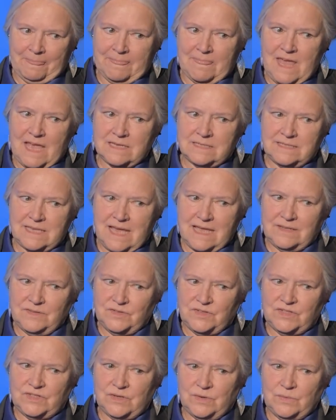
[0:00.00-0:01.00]
they said,
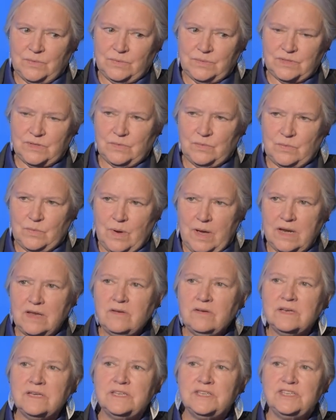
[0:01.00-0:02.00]
so what are
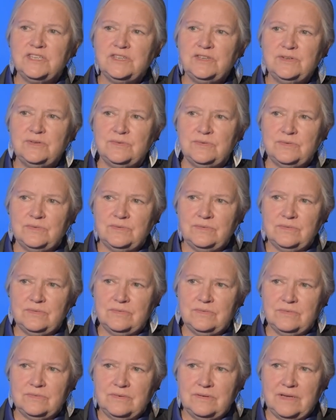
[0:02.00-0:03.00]
you going to do
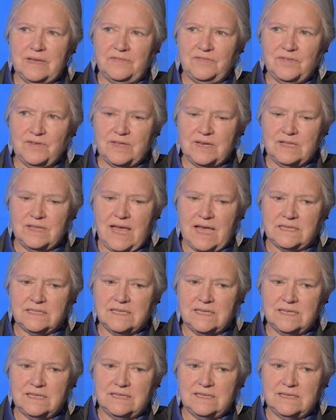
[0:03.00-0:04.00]
if you get
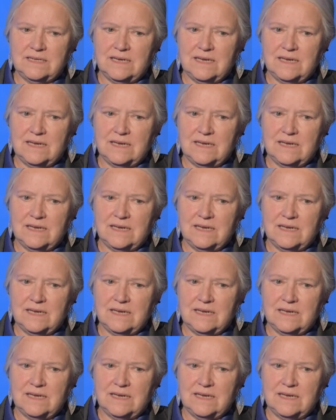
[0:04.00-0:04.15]
elected?